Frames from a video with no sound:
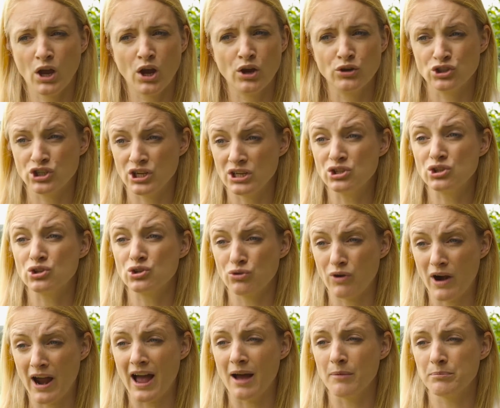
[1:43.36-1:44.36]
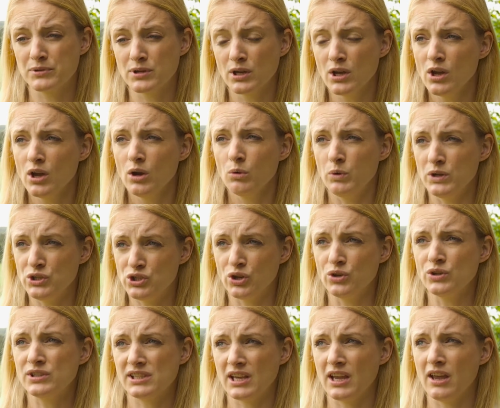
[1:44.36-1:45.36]
No, she's trapped. We
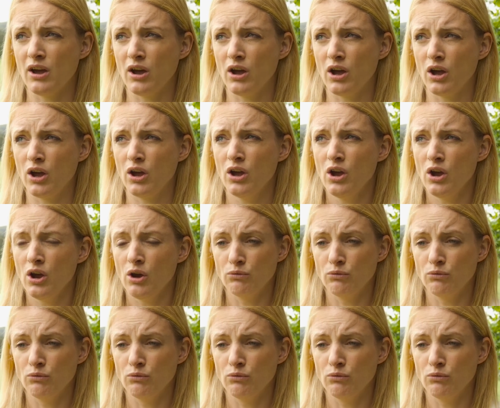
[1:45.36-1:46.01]
do see her